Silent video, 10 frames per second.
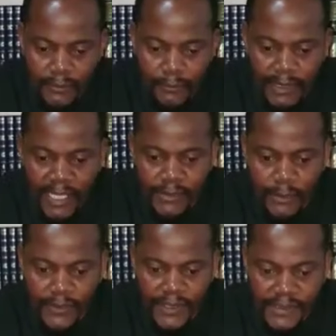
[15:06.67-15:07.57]
We ask
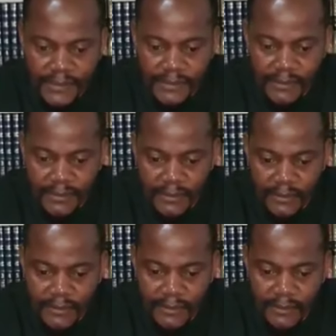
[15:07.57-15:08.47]
all this
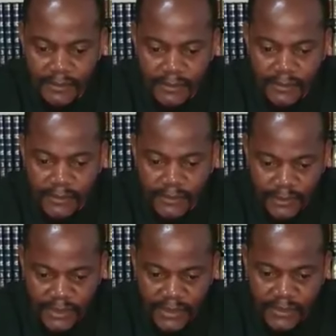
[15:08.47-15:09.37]
through
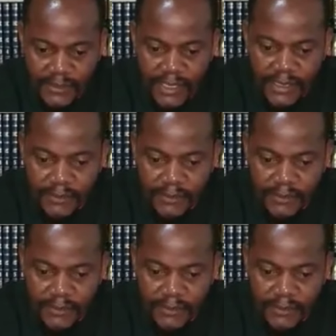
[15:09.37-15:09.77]
Jesus Christ